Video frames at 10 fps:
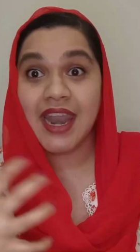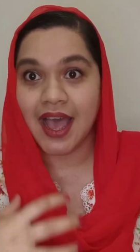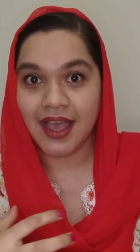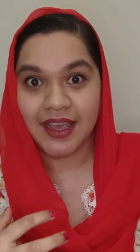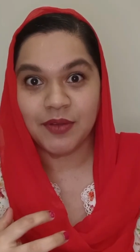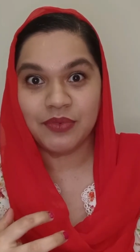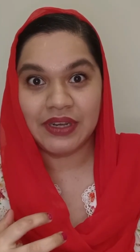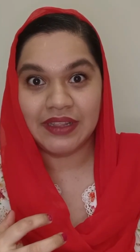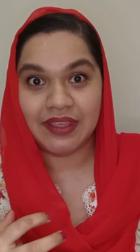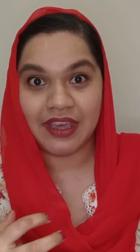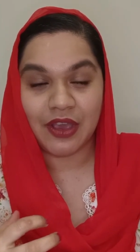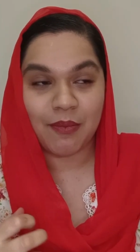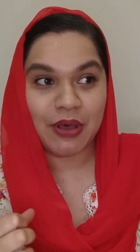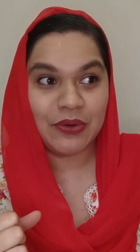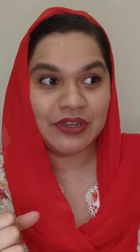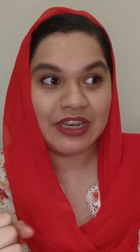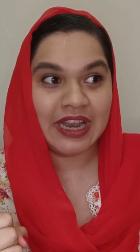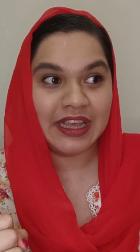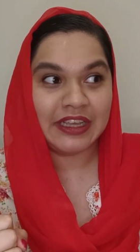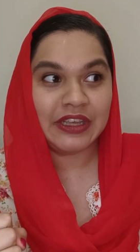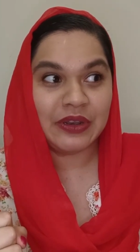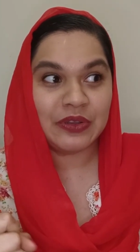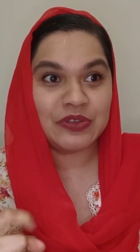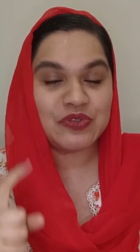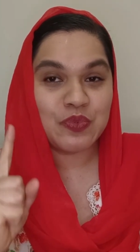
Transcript: And I am really thinking about like, you know,